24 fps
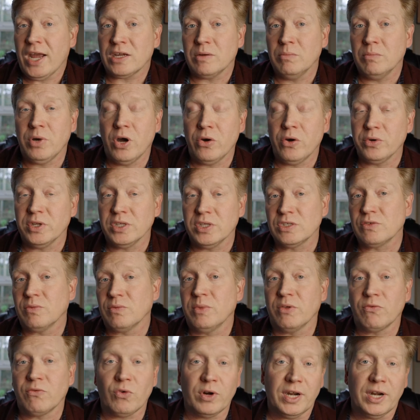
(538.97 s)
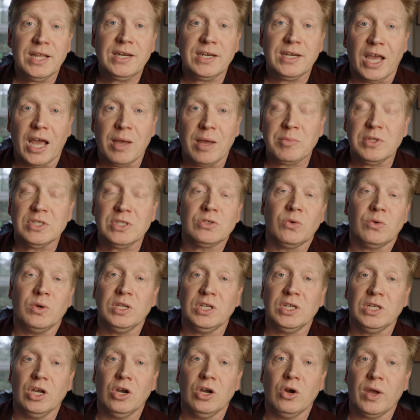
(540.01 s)
components from the front end app that's going
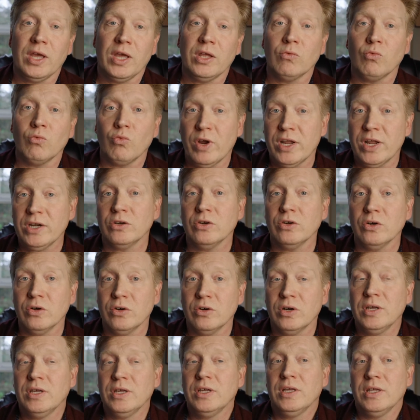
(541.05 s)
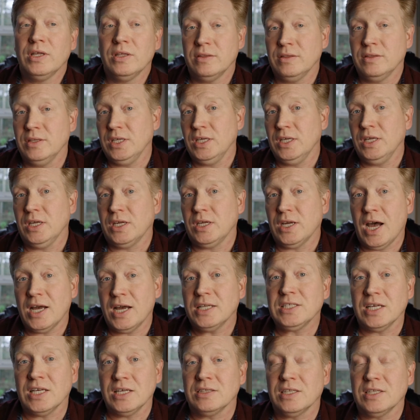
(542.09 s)
to go and render the
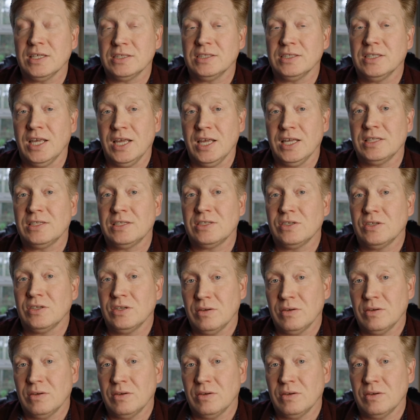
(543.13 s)
content that it's